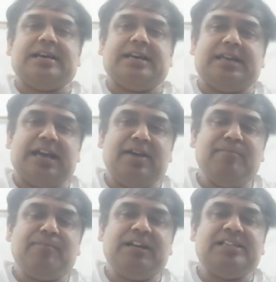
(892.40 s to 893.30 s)

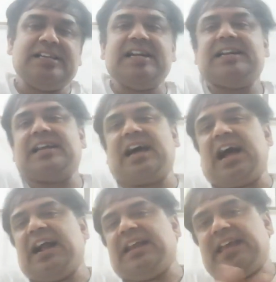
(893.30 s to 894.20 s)
implicit
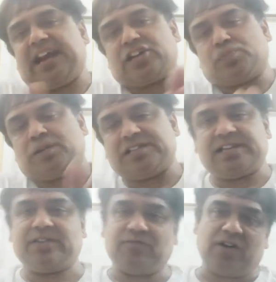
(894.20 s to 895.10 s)
and
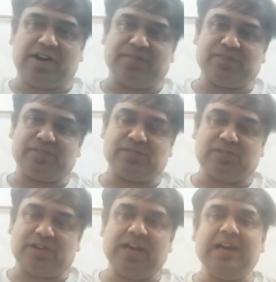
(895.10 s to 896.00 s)
explicit forms.
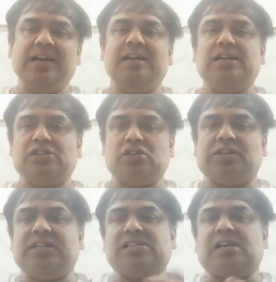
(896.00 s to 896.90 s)
Okay? So,
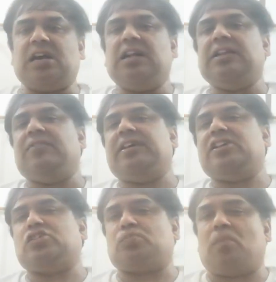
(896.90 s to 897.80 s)
these are all the
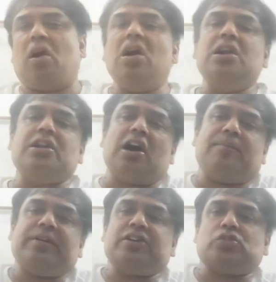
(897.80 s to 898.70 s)
very small
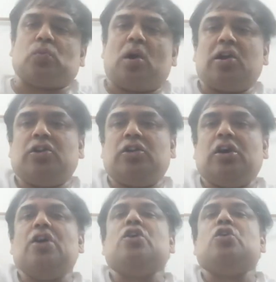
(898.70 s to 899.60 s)
topics what
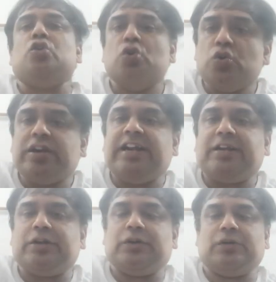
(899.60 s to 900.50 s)
you
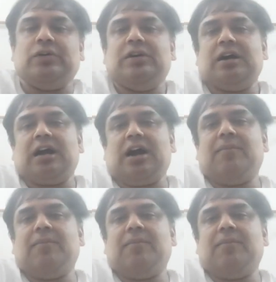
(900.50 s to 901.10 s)
need to come